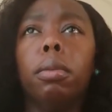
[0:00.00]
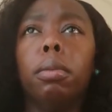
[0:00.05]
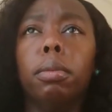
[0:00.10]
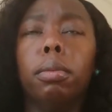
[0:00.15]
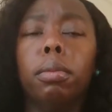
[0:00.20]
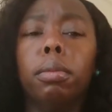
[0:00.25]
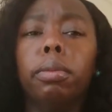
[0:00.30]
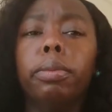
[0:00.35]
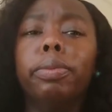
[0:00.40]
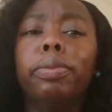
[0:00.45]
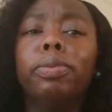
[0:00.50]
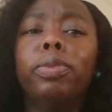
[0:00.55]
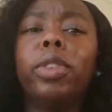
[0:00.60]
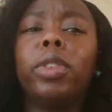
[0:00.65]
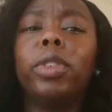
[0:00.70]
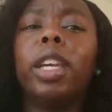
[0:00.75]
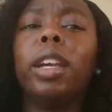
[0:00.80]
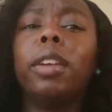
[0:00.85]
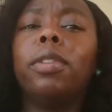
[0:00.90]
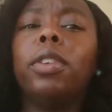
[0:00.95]
give
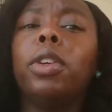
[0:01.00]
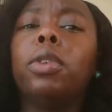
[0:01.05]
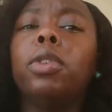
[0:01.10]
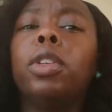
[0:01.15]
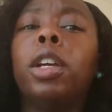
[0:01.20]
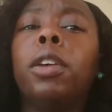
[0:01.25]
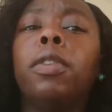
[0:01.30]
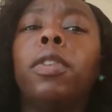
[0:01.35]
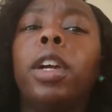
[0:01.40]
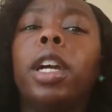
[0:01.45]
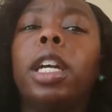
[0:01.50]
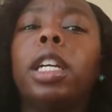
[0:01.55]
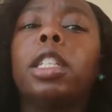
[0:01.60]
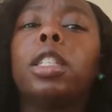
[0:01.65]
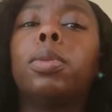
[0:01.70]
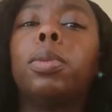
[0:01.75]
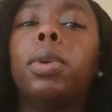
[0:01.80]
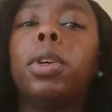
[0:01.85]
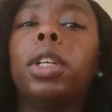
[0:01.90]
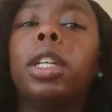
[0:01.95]
you different
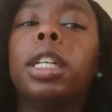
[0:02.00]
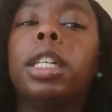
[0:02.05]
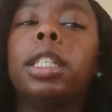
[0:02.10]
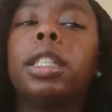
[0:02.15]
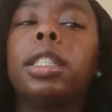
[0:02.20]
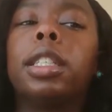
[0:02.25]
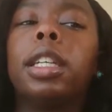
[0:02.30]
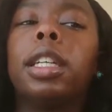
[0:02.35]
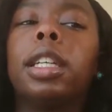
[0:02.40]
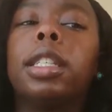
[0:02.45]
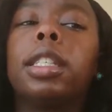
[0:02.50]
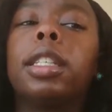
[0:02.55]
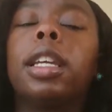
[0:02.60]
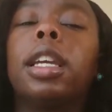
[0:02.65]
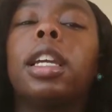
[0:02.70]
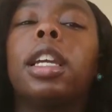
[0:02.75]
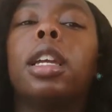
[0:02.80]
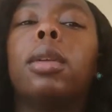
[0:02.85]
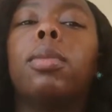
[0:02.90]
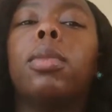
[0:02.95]
experiences and
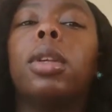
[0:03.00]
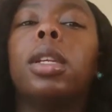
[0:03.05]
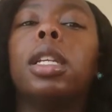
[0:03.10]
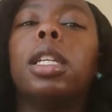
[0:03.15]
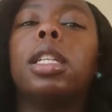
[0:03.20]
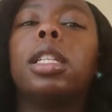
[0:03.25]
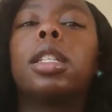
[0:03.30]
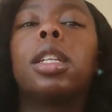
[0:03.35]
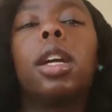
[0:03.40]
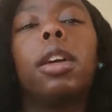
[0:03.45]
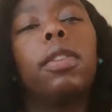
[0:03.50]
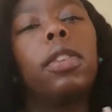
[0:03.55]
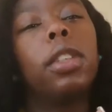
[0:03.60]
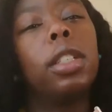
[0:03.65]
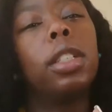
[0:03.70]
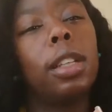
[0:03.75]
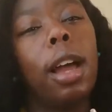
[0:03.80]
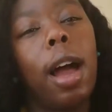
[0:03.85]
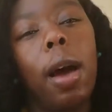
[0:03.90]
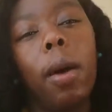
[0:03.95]
community service
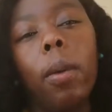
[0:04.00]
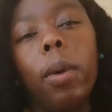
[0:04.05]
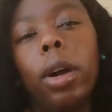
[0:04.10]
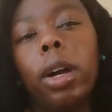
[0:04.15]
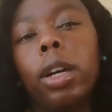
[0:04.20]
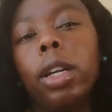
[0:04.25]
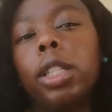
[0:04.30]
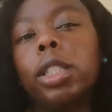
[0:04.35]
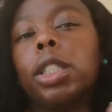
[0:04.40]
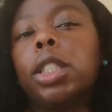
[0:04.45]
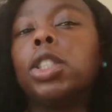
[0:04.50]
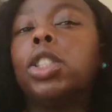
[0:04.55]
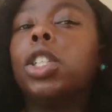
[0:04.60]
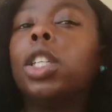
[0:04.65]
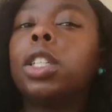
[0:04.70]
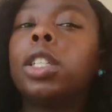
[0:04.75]
hours and just